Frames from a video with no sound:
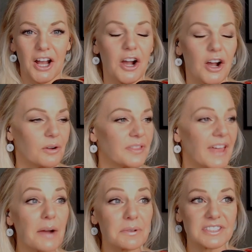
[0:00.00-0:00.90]
Oh,
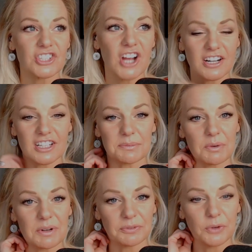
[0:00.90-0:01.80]
that was a shocker to
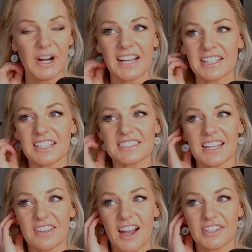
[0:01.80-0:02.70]
me. When before I had kids,
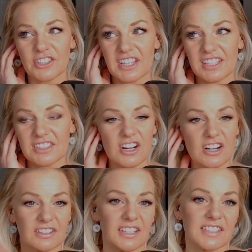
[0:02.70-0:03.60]
I thought your kids
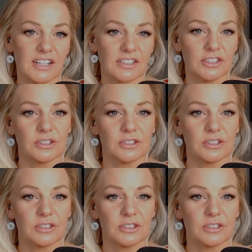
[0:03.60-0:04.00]
are exactly who